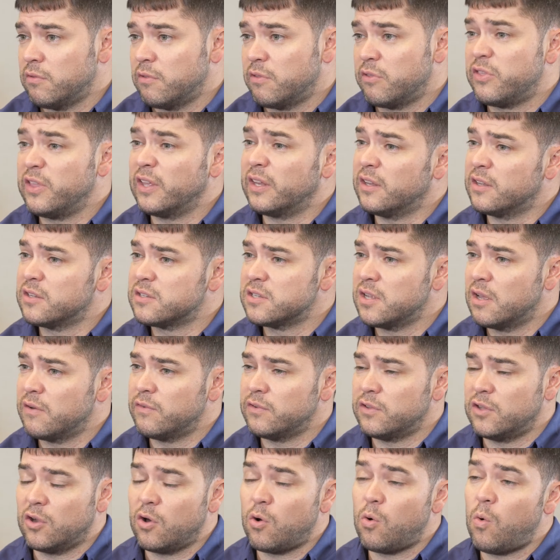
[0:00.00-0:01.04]
the thickness of
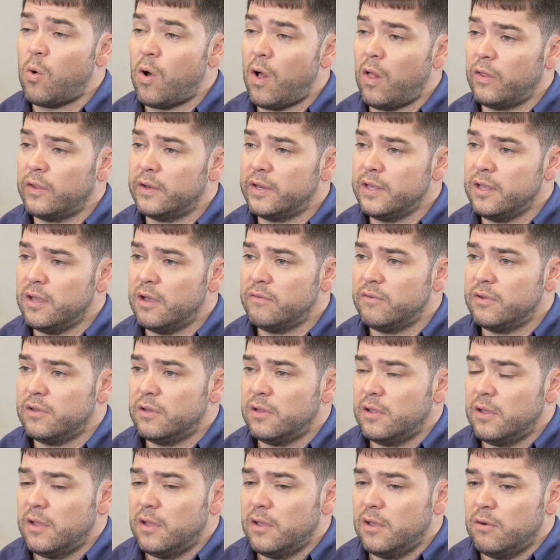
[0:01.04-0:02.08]
it, the quality of it.
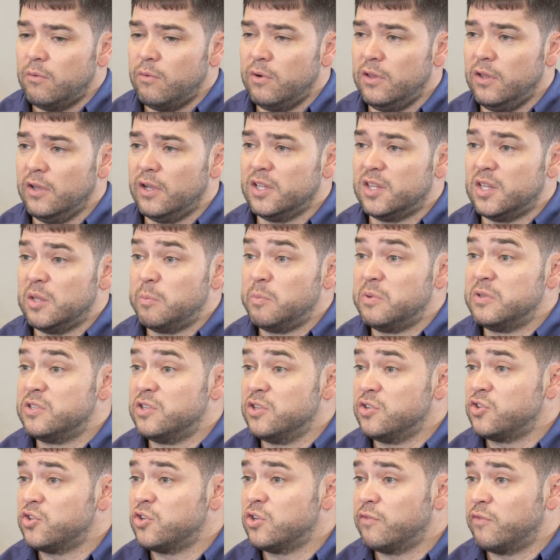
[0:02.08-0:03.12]
We look at the
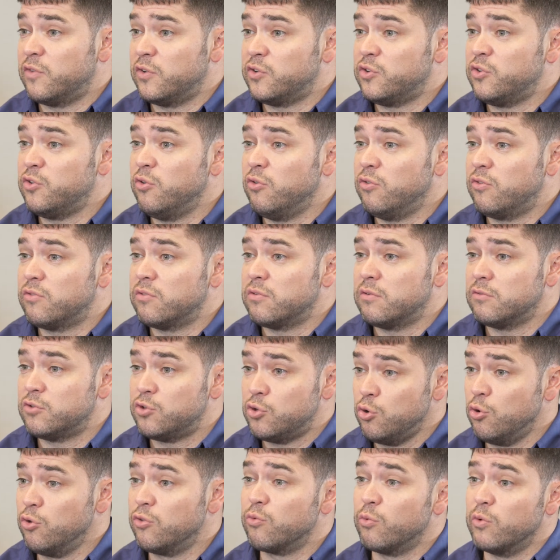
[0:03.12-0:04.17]
position of the
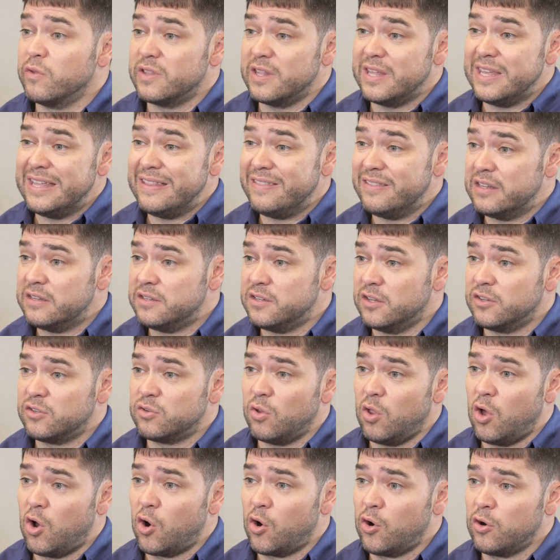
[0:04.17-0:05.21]
tooth within the
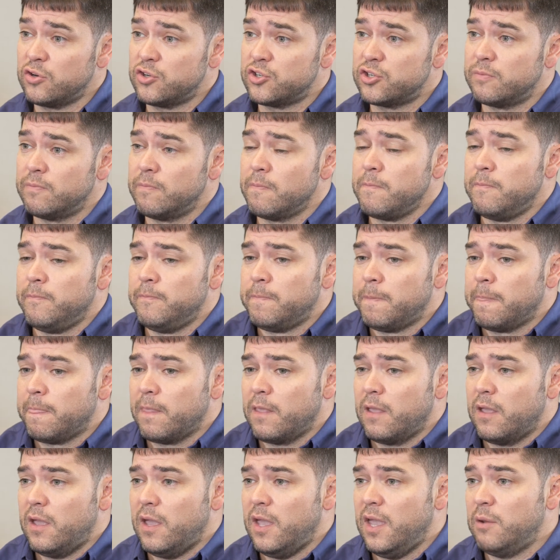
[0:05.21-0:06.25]
dental arch.
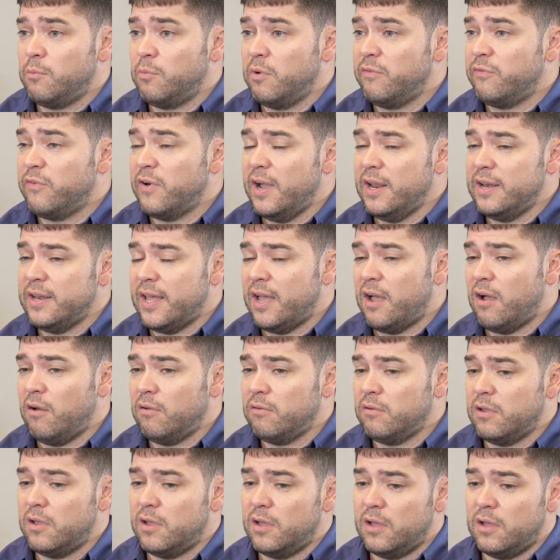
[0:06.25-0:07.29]
And we find
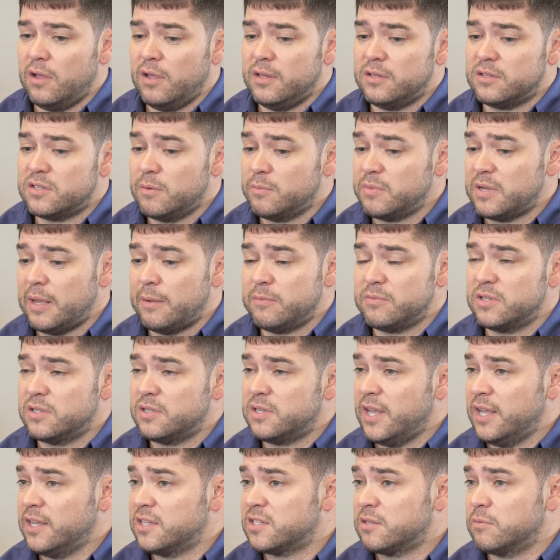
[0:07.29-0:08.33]
out, and sometimes it
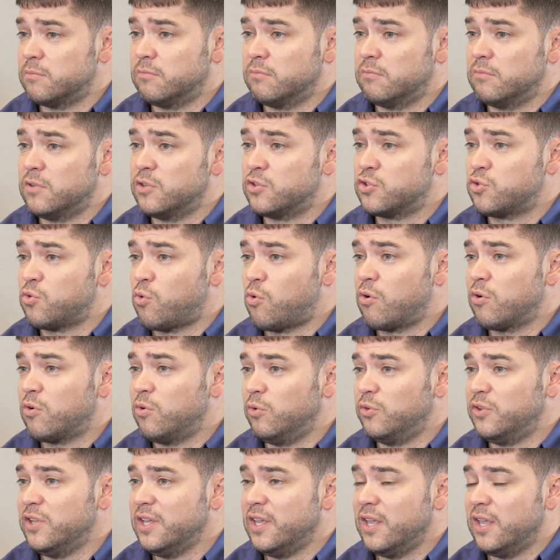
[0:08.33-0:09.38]
takes some
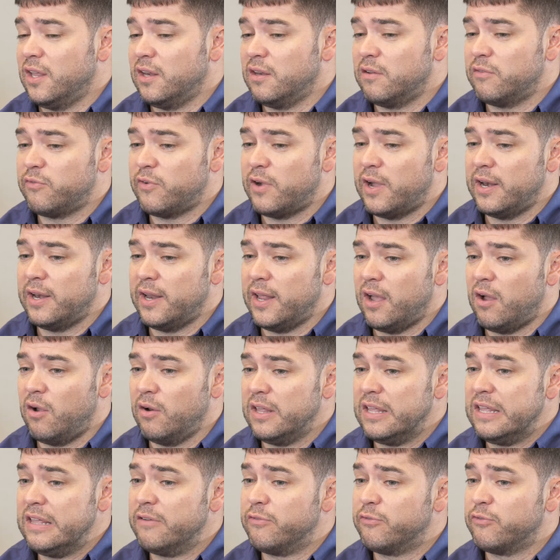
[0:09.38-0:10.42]
historical digging to find out
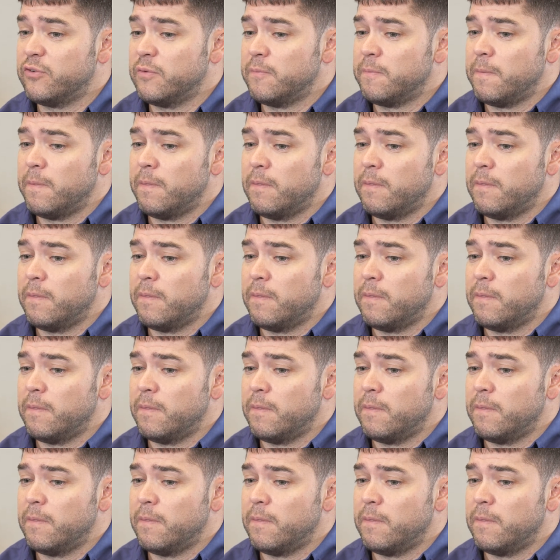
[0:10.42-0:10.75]
if